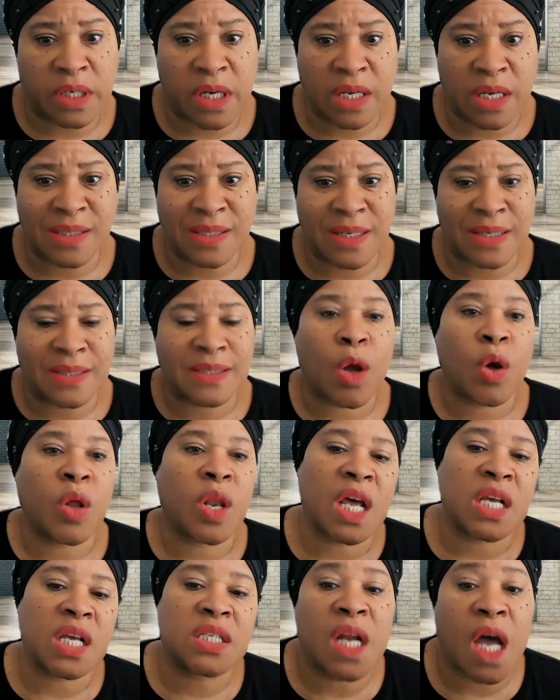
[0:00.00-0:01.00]
dustus? Oh,
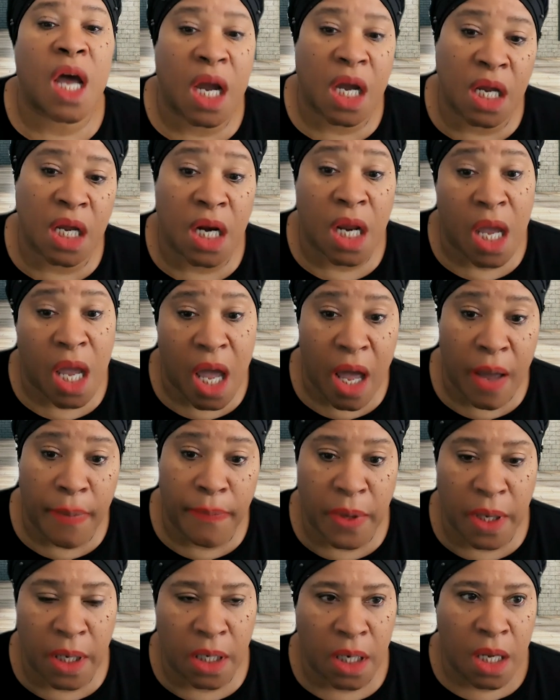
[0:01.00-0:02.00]
that's not going to
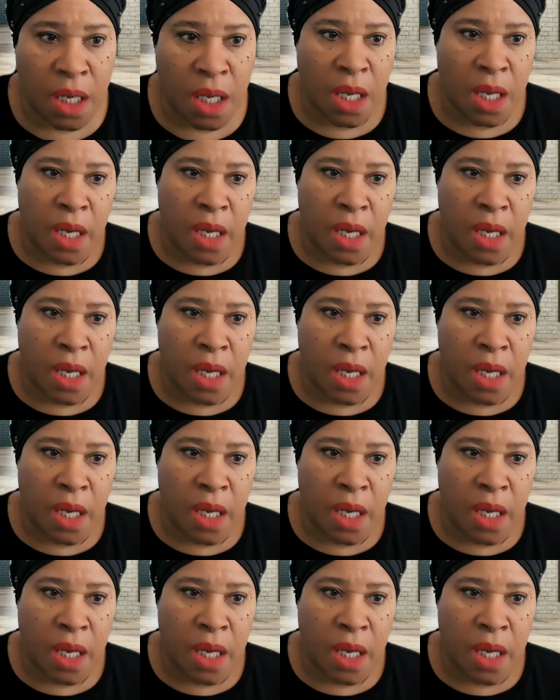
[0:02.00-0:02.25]
happen.